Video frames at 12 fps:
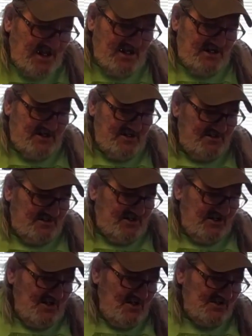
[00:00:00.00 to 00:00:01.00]
It
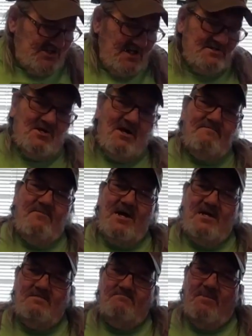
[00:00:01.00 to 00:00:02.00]
kills
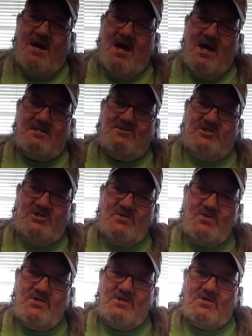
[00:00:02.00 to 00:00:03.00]

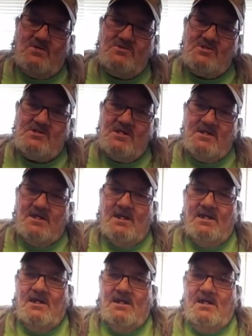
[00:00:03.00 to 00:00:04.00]
antibacterials
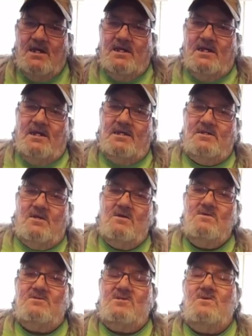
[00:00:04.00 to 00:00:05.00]
and
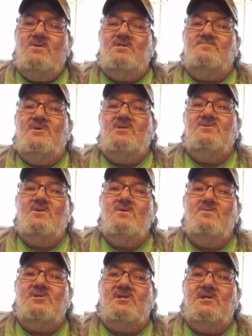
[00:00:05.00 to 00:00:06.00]
also has been
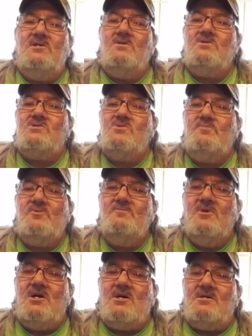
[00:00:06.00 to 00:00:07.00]
known to kill
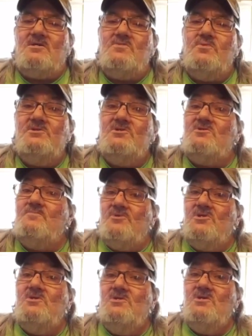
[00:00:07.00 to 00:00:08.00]
superbugs, which is
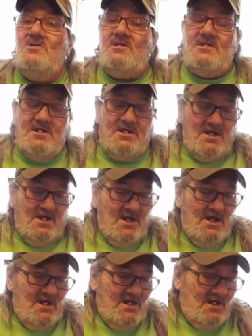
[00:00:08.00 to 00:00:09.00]
pretty good.
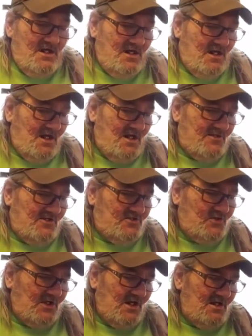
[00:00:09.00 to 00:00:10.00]
Yeah, uh, the,
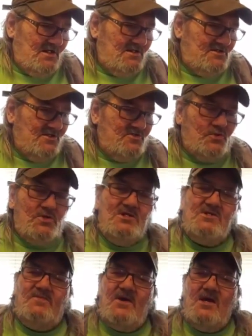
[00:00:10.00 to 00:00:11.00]
tr the
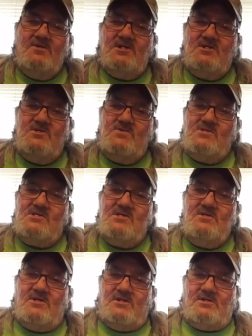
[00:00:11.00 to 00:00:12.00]
tree's found in New
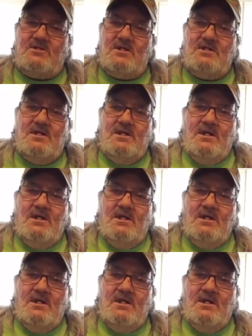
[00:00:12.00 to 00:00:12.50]
Zealand.